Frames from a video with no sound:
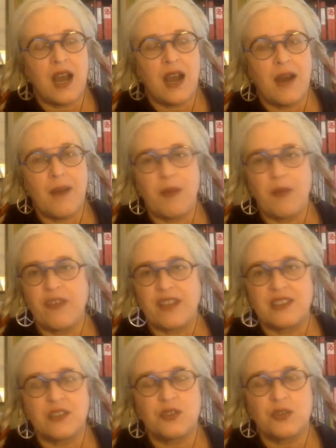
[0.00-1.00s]
and we've
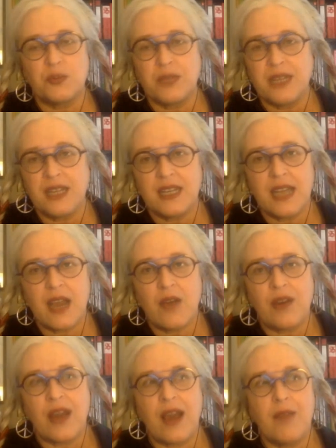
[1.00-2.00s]
got social media now,
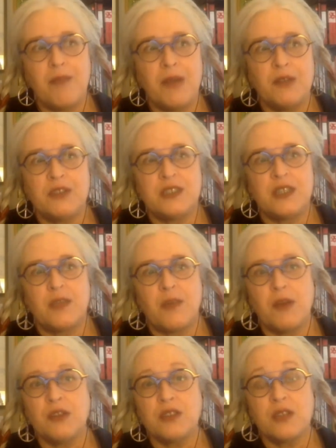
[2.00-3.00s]
and I'm posting
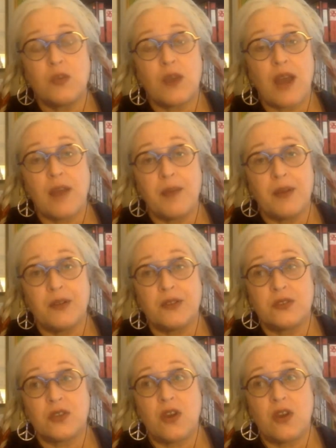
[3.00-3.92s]
mostly what I post